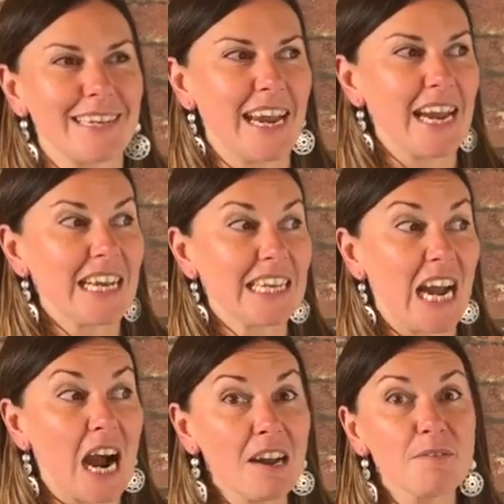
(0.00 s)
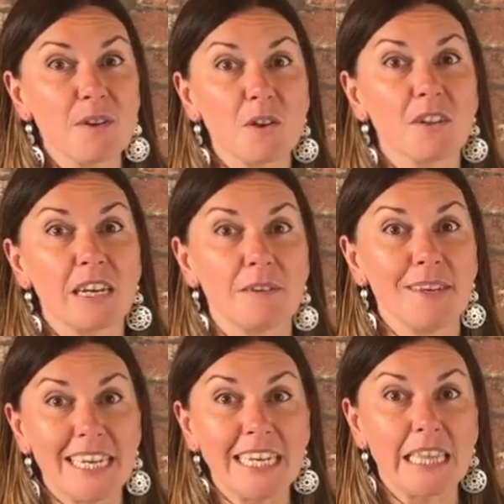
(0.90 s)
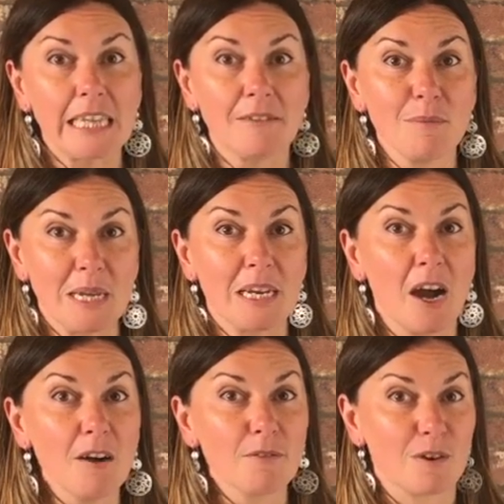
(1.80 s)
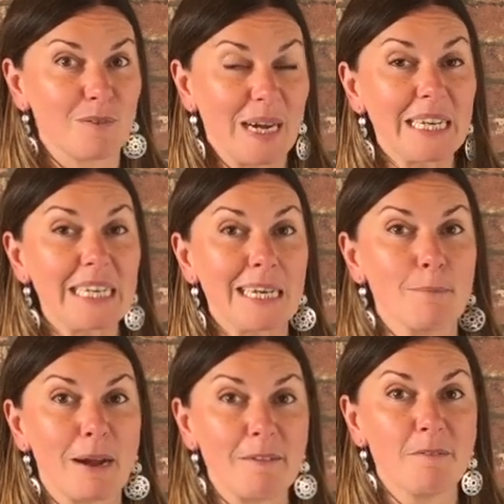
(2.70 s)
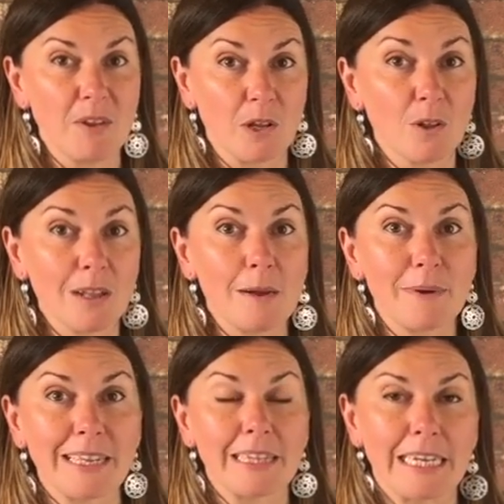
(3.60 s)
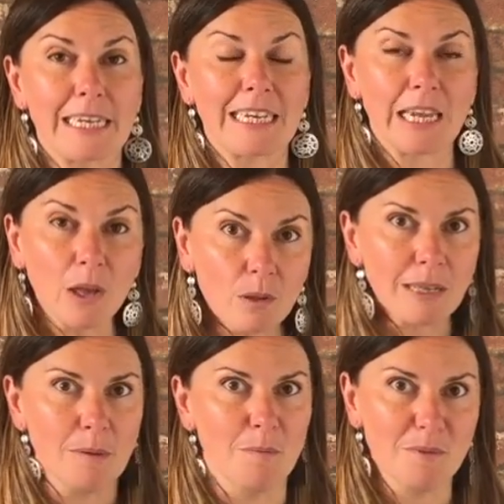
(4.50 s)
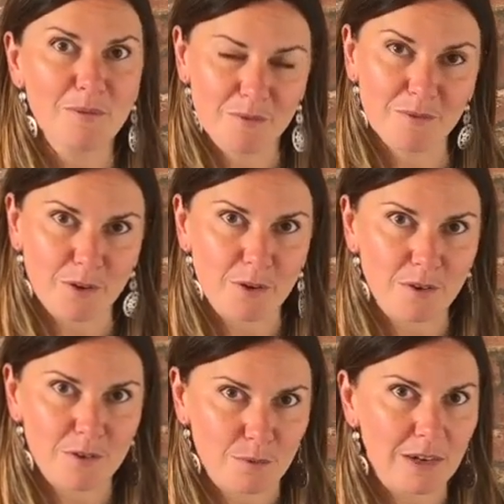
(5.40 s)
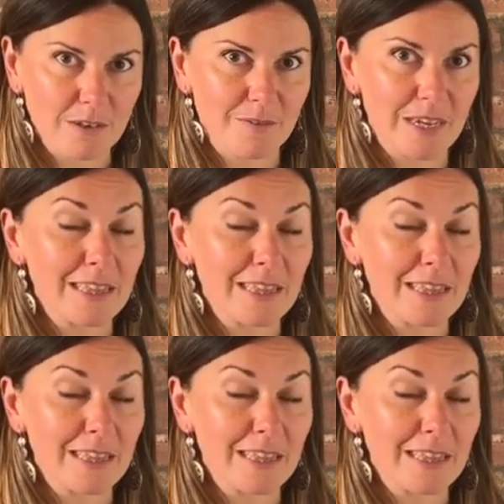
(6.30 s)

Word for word: And I felt like if he didn't leave me enough, or if I didn't get my fill, I might like kill him for the rest of it.